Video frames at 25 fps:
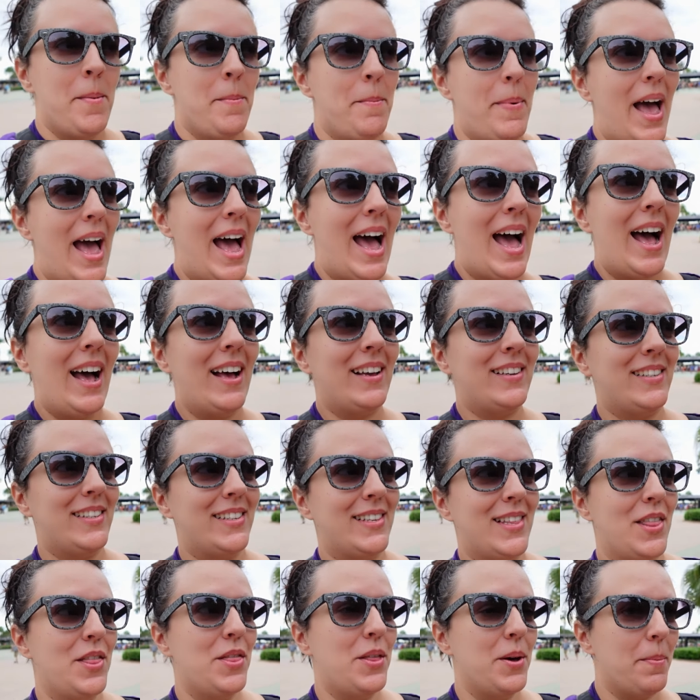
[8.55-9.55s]
past
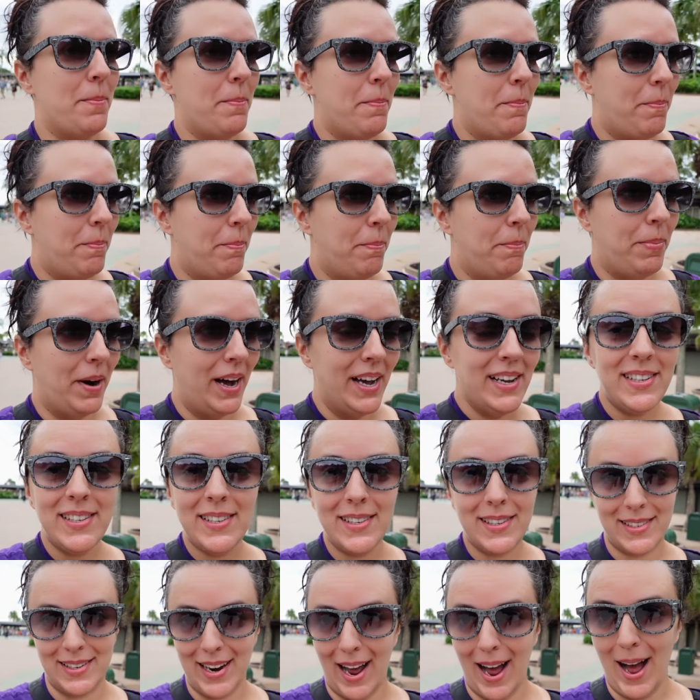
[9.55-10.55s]
the bus
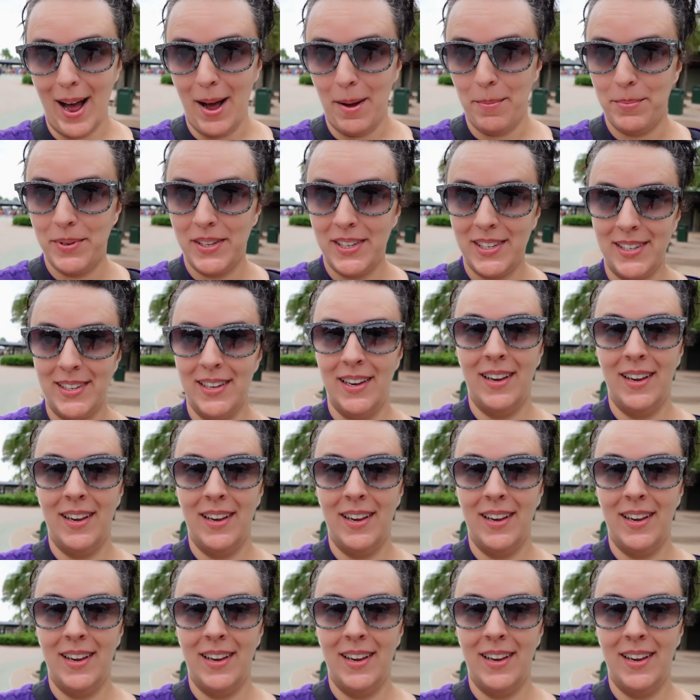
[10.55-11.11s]
stops.